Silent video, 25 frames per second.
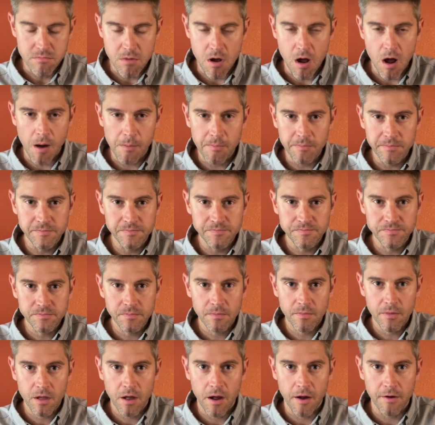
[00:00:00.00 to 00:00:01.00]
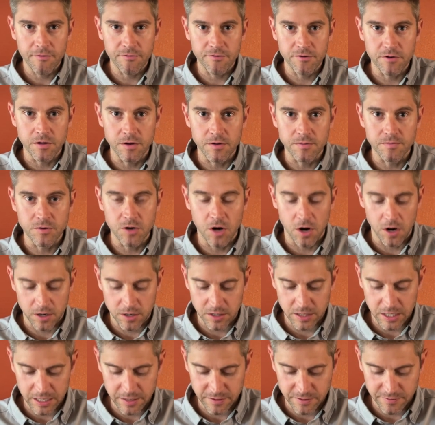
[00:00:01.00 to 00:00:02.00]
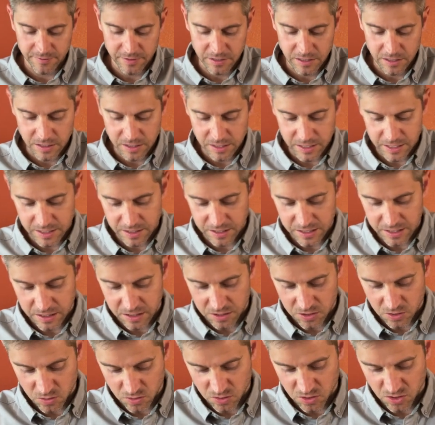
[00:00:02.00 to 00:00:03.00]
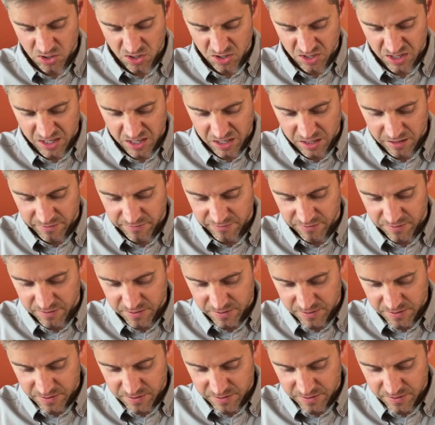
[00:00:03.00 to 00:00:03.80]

Yeah. For the dark, definitely. I think this was just kind of